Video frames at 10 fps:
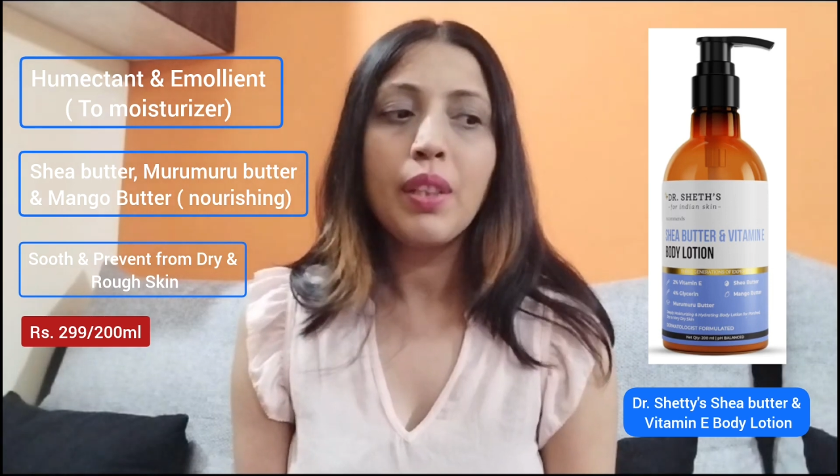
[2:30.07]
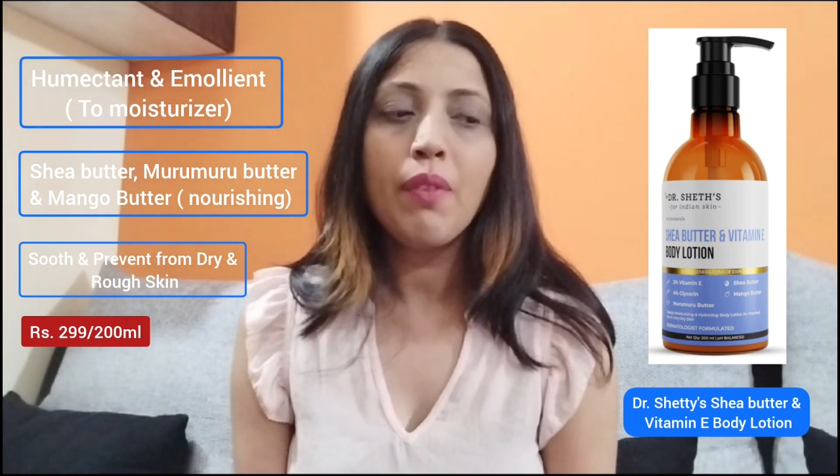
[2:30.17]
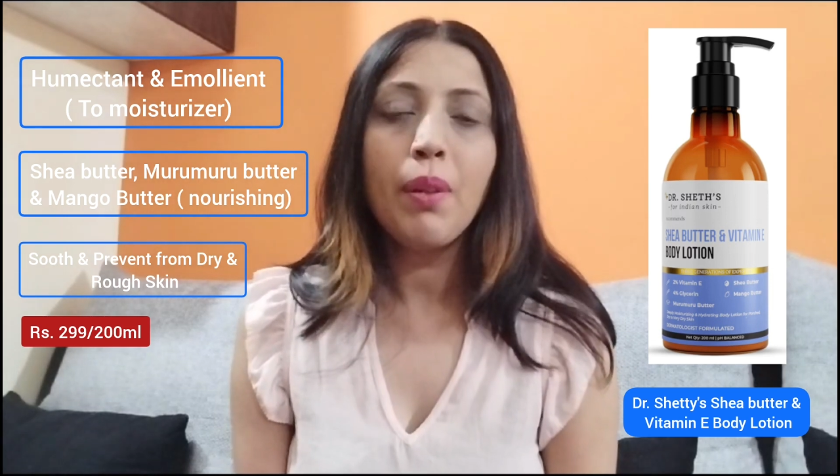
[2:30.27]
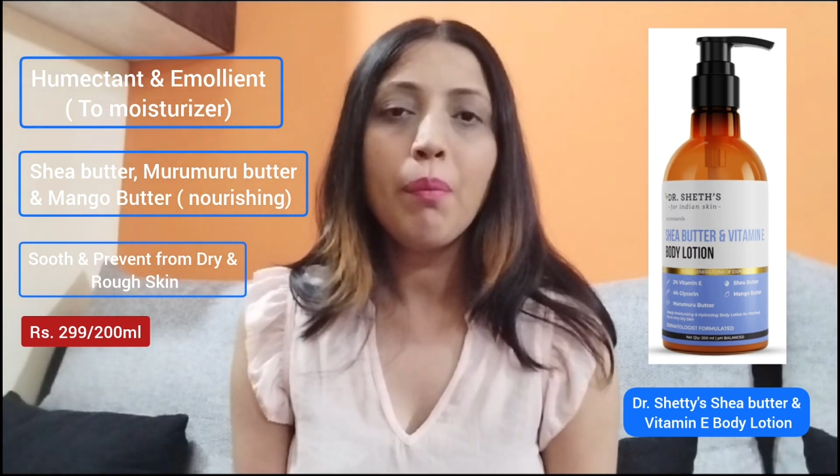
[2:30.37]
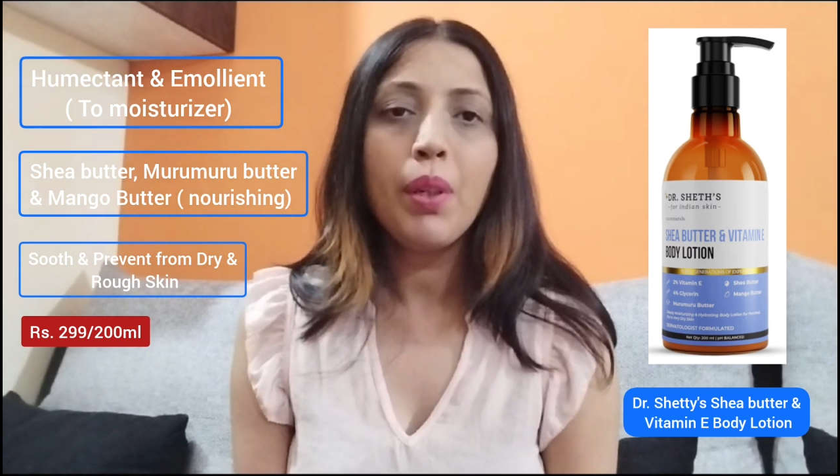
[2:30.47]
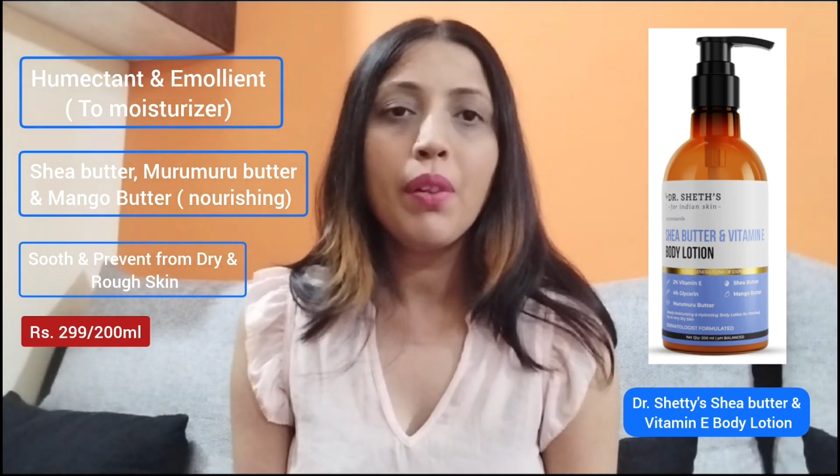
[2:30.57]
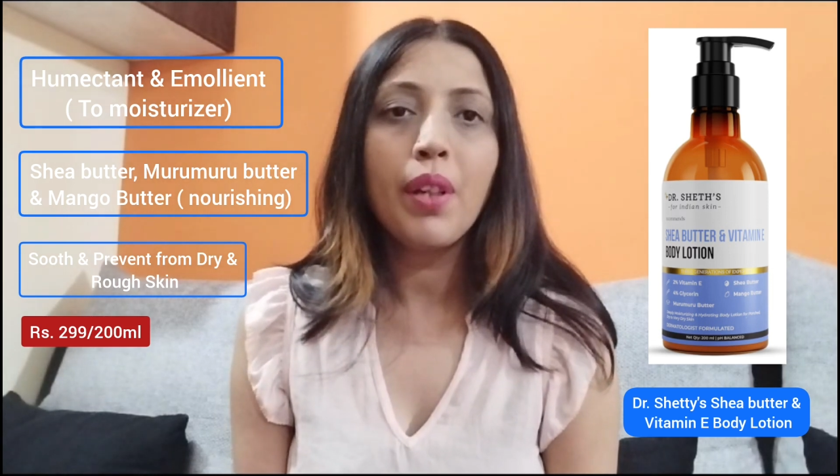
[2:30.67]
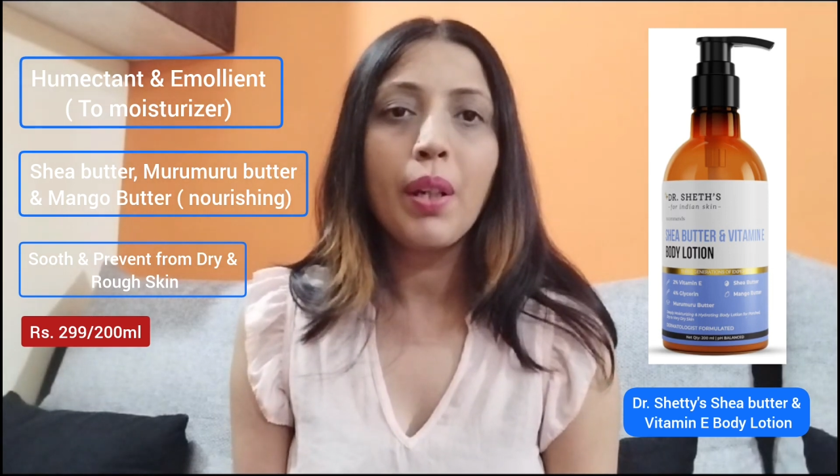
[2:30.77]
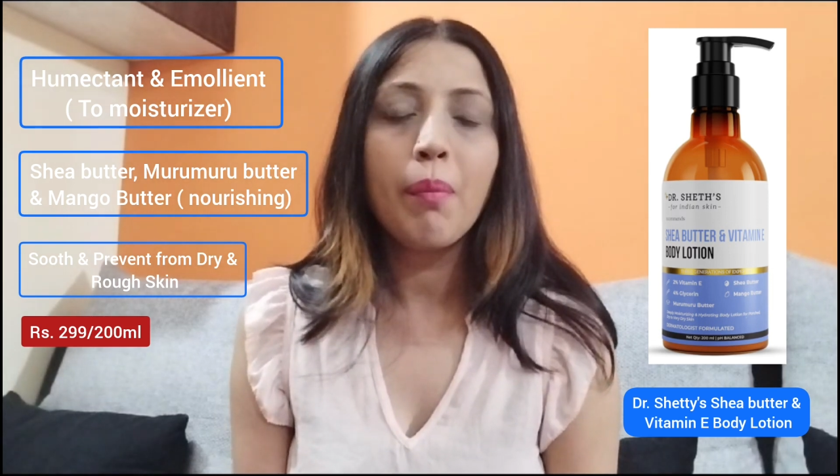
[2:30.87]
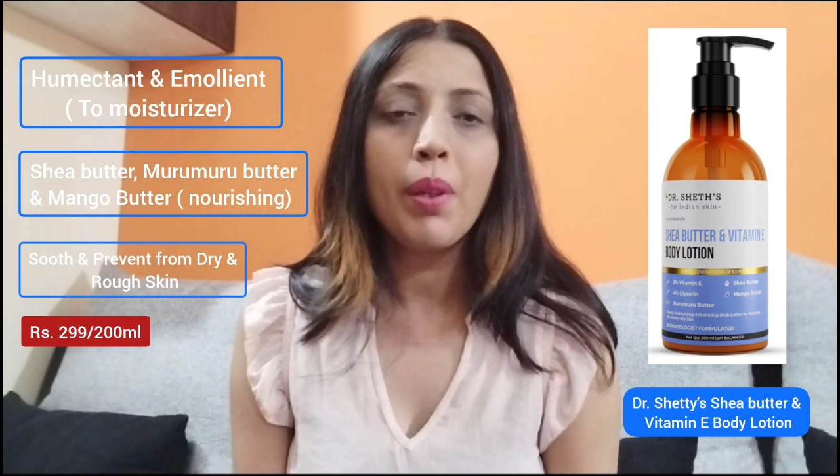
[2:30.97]
even been
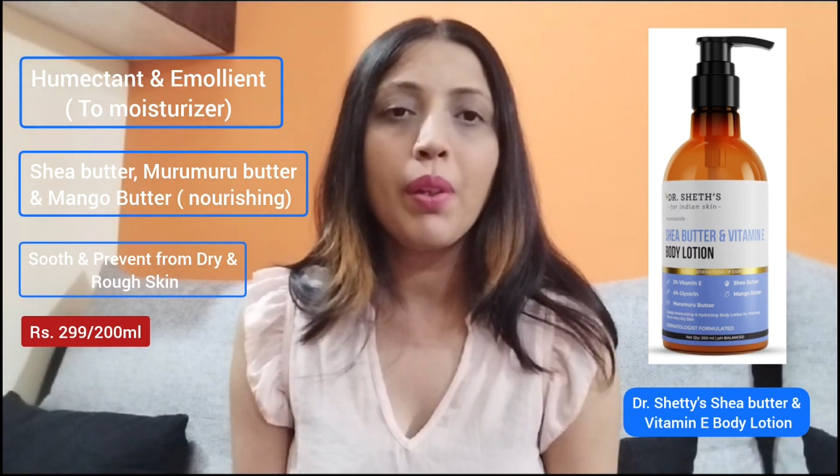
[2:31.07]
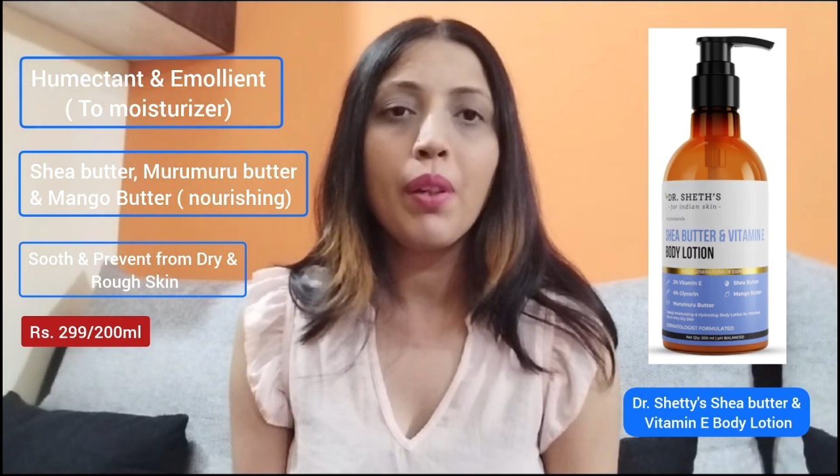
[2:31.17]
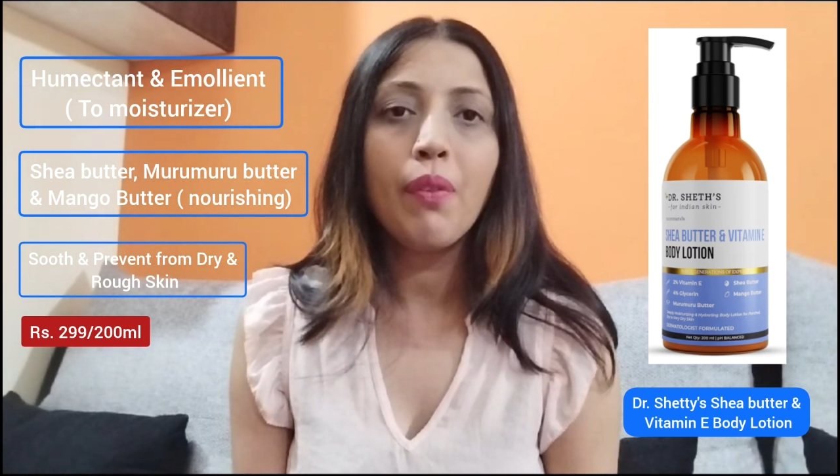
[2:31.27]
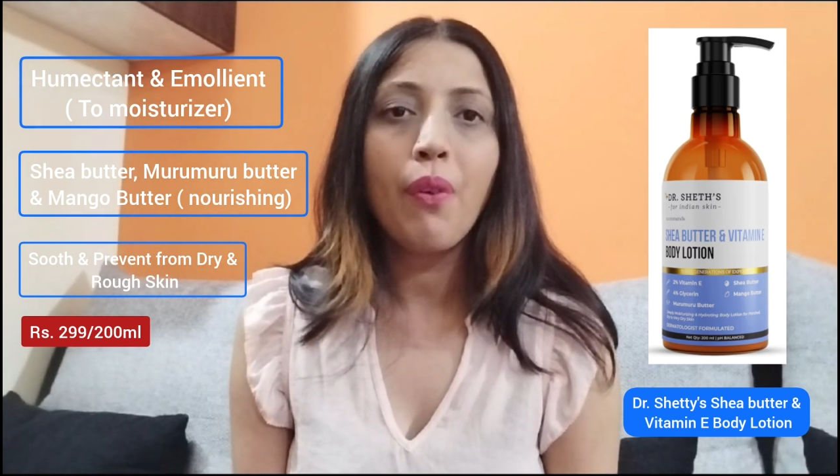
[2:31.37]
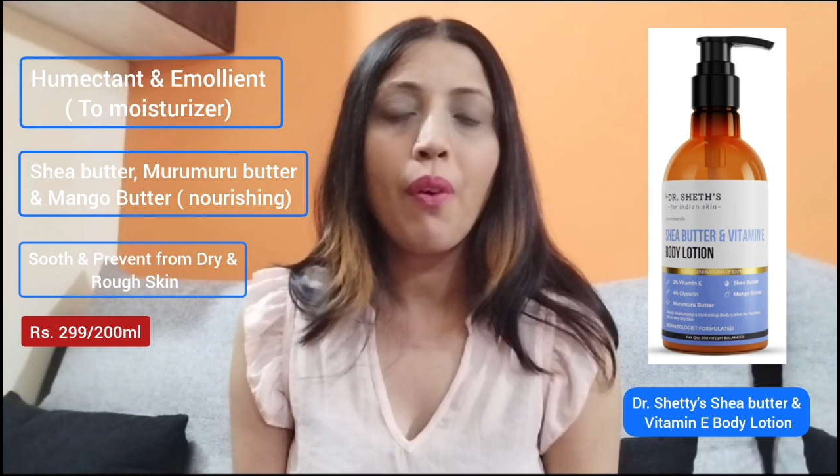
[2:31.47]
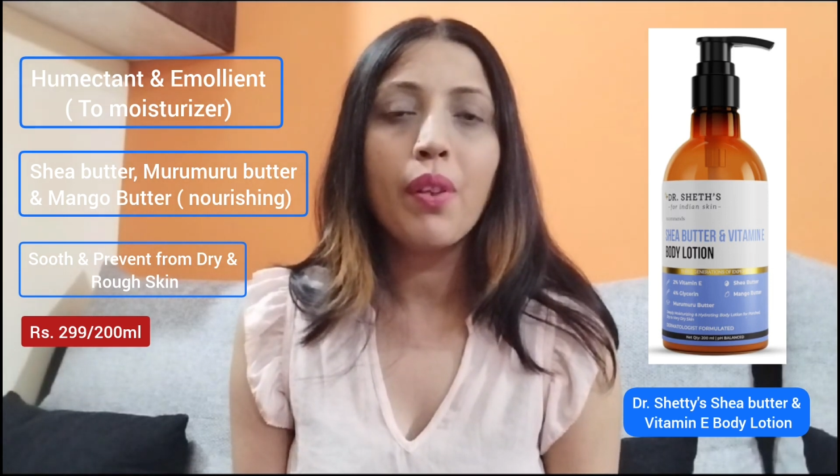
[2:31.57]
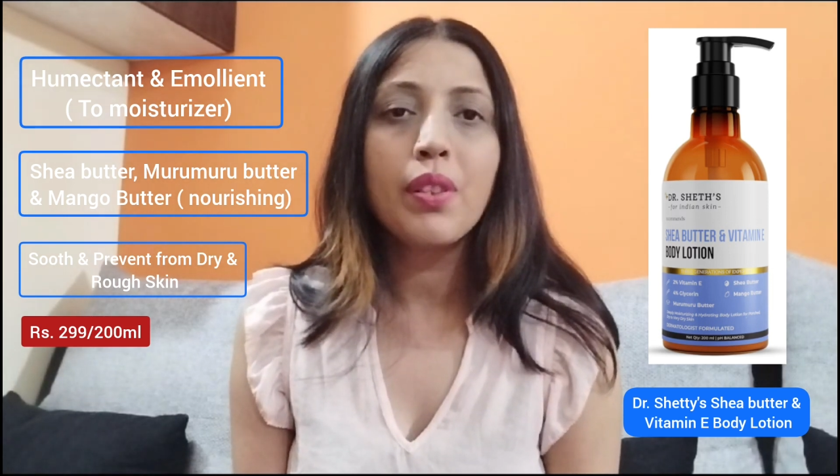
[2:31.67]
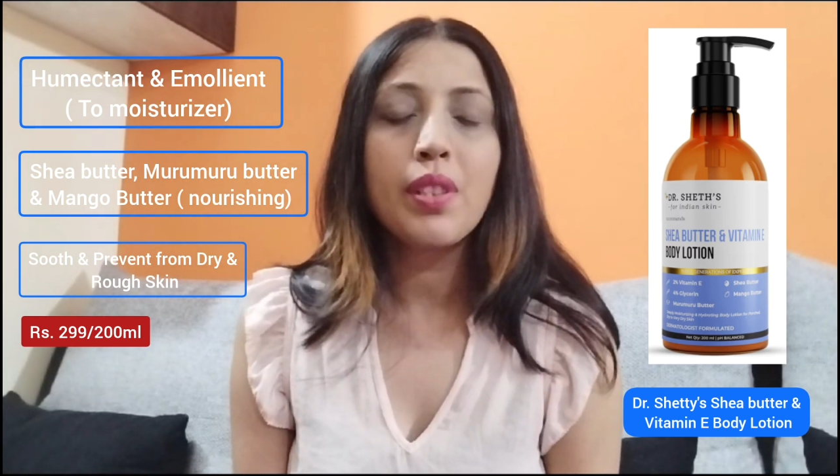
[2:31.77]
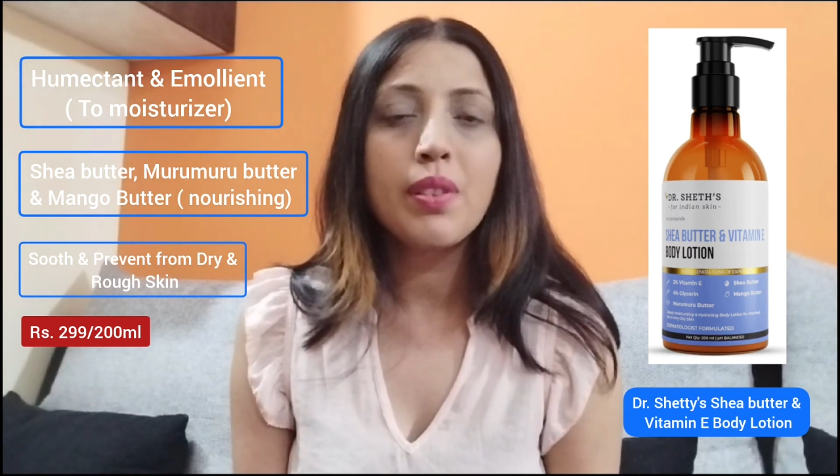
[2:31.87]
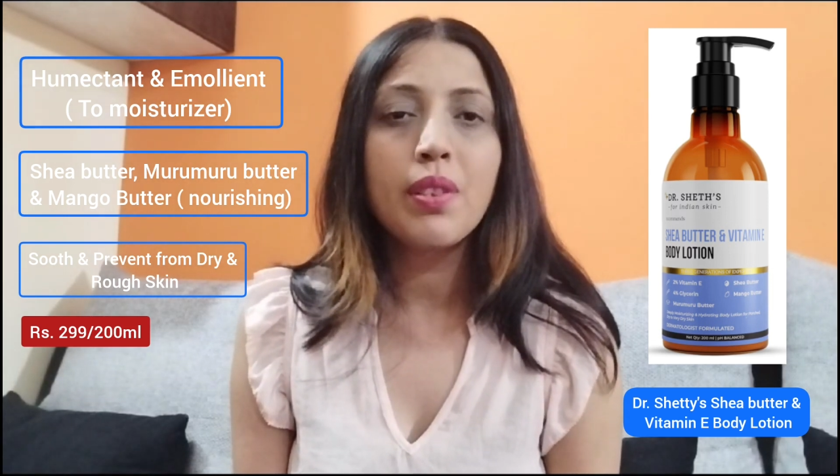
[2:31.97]
recommended for the
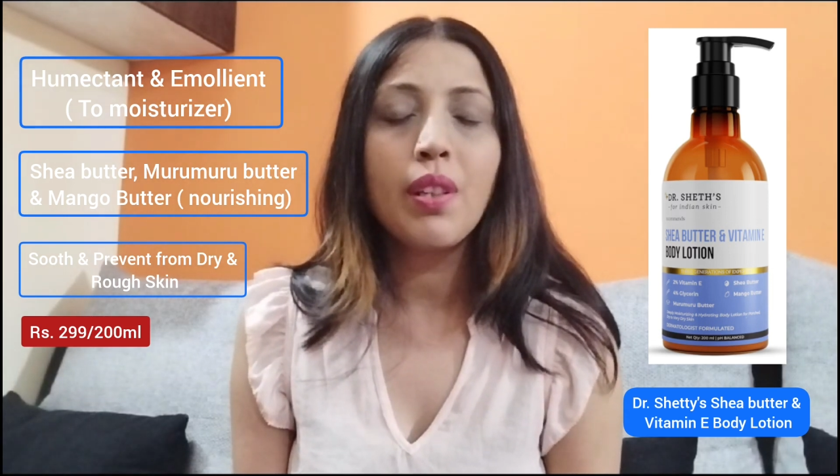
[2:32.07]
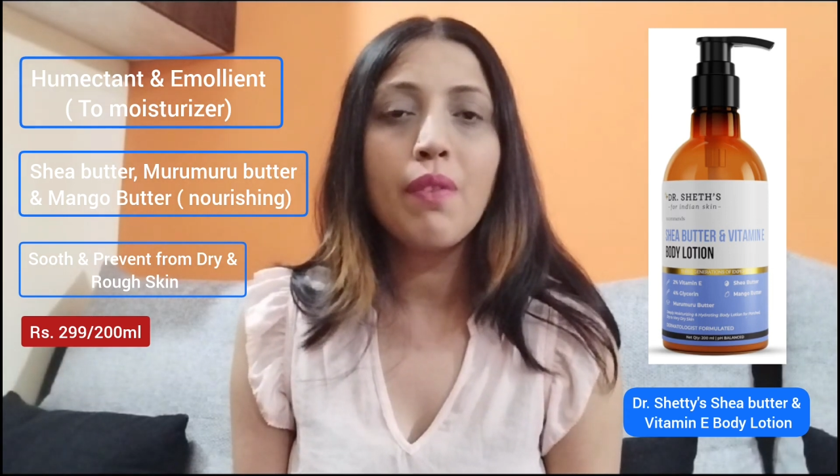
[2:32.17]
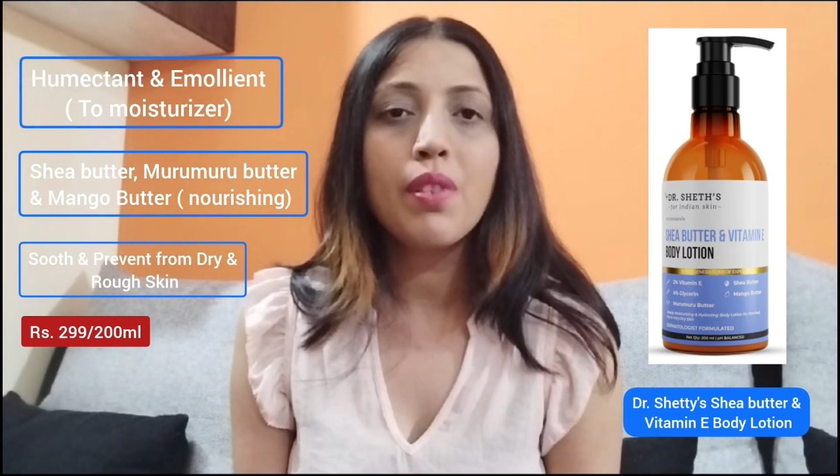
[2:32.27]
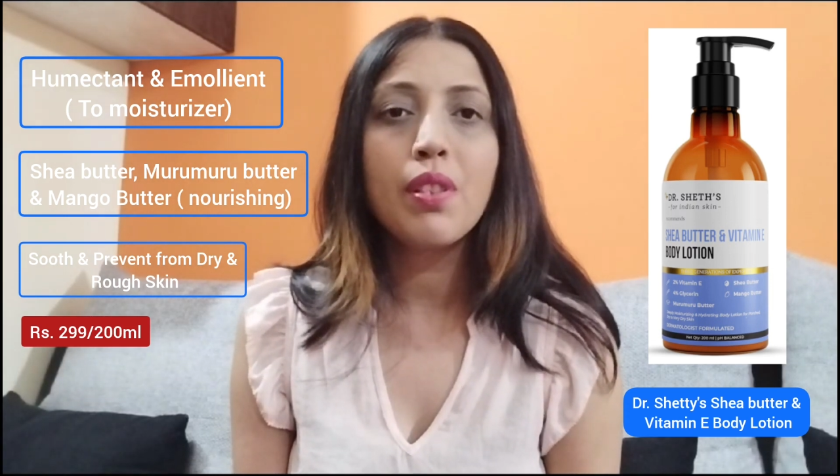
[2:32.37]
sensitive